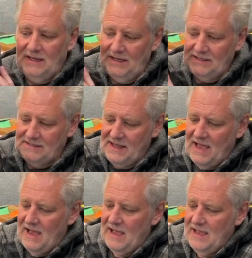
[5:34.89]
is
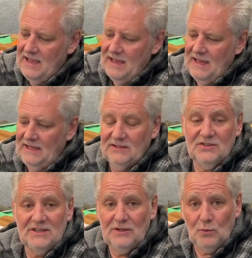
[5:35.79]
that it'll
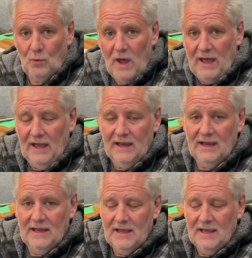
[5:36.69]
still work,